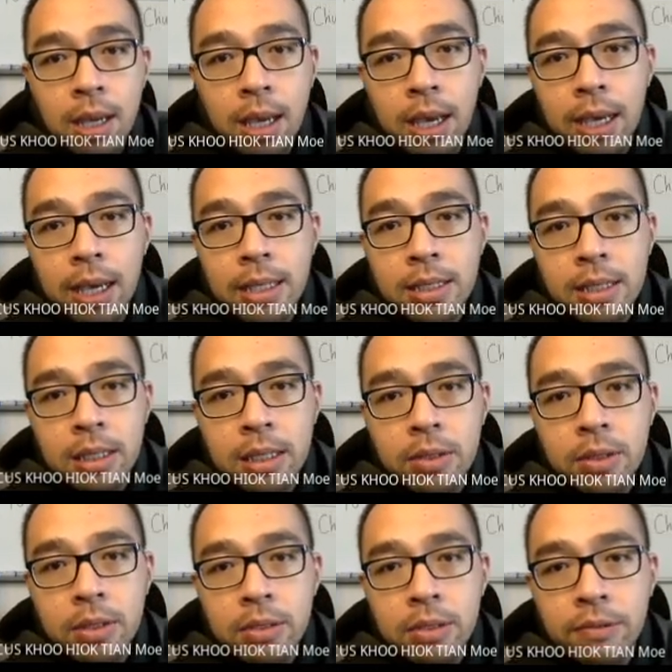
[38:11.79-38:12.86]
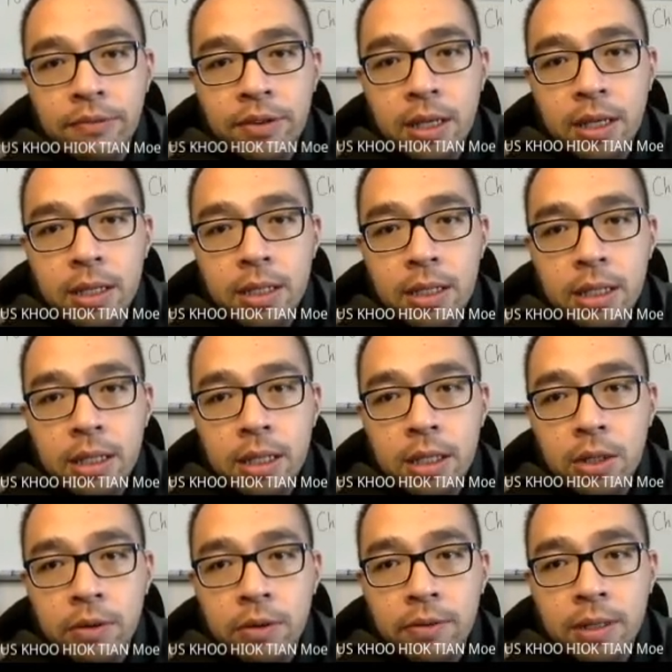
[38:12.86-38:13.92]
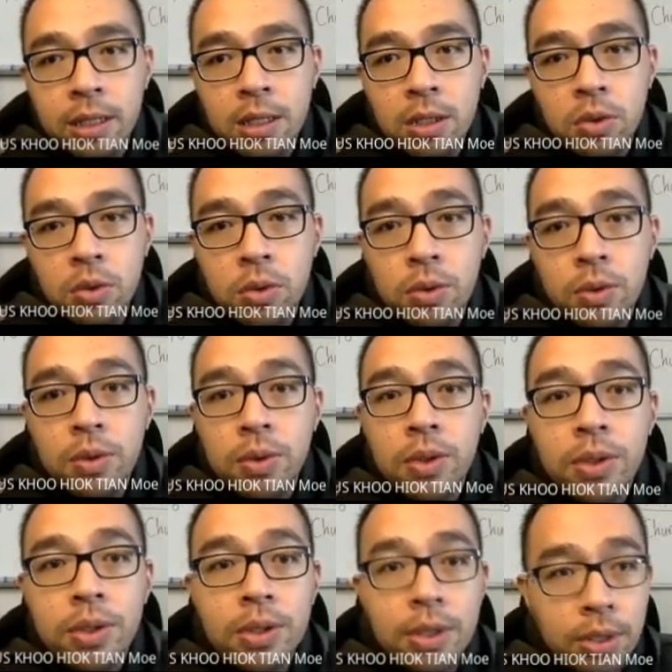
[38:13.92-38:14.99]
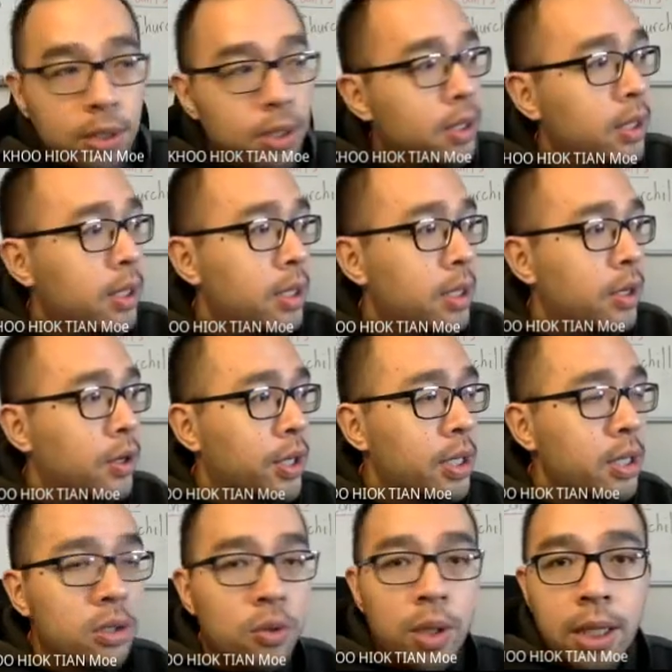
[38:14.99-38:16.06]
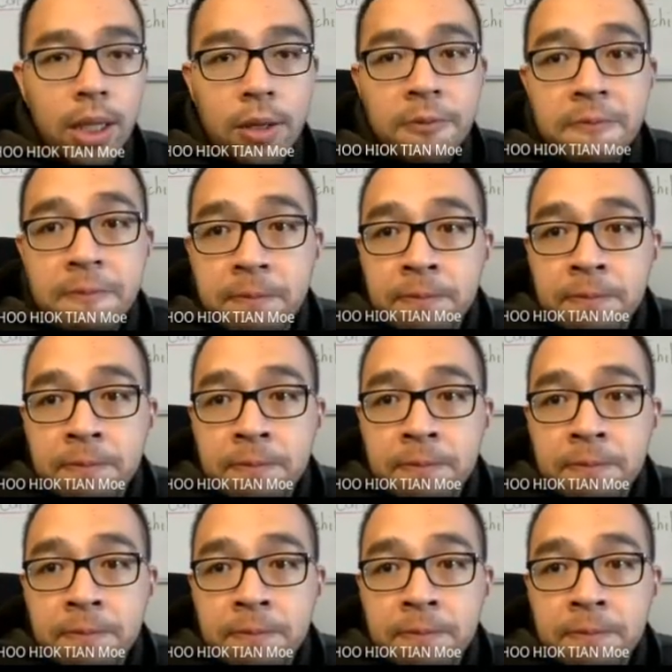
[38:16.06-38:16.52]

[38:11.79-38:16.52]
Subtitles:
S equals to VT over 2. Okay, do it now.